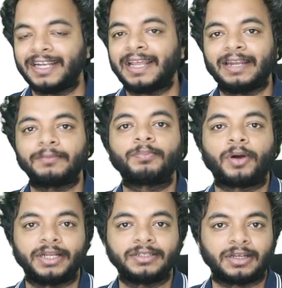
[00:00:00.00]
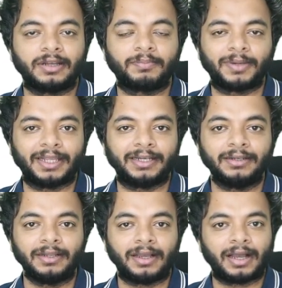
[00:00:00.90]
given n points on a
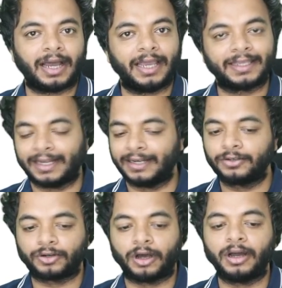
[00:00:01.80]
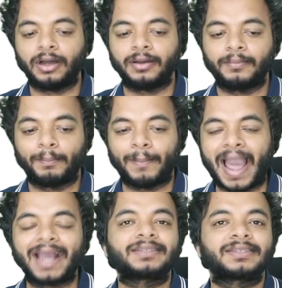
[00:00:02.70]
plane, I can draw
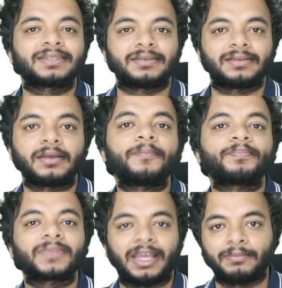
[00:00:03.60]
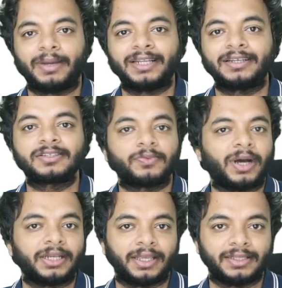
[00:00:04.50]
max n
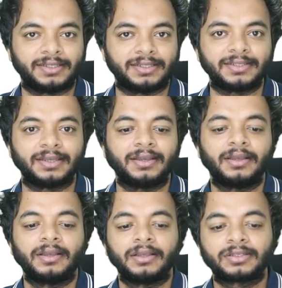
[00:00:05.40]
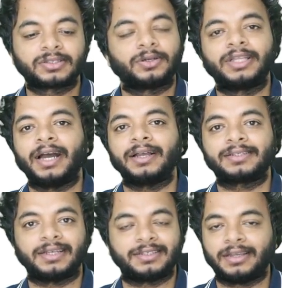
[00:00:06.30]
minus 1 edges, so
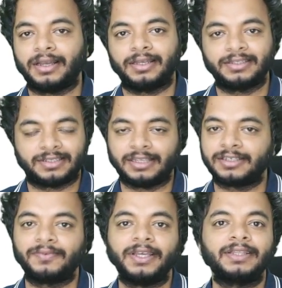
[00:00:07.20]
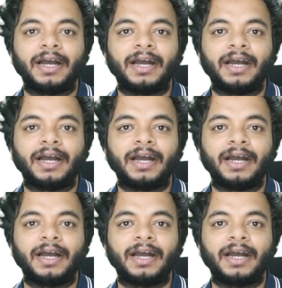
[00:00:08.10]
that in such a